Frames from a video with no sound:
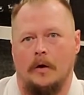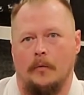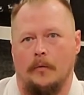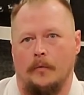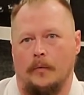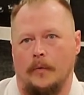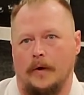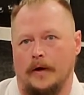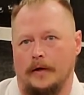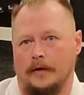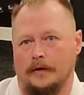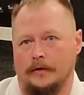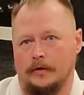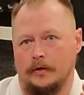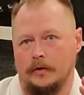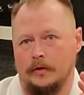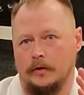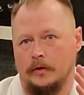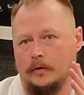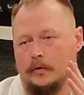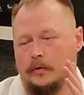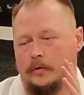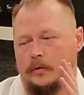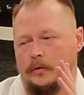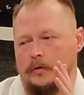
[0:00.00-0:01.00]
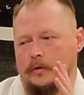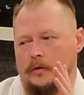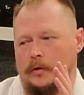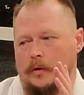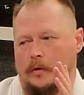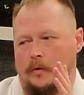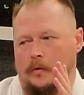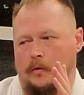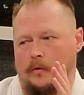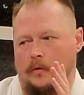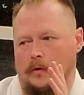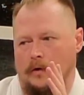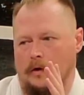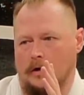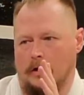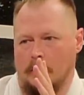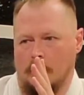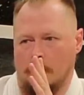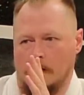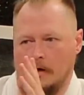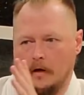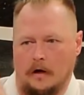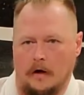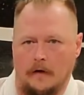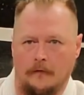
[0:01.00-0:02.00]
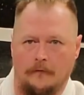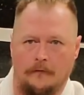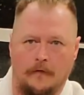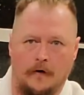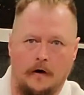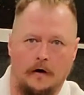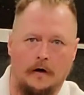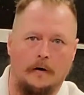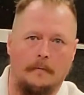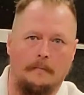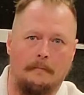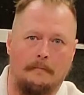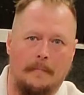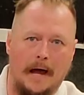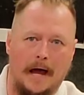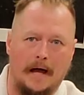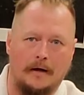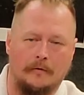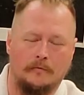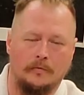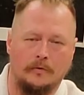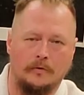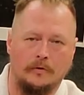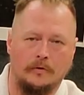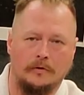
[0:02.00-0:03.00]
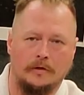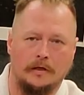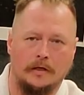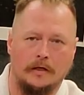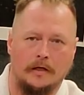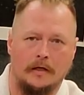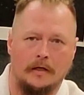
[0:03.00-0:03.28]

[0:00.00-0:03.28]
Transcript: when you are falling backwards,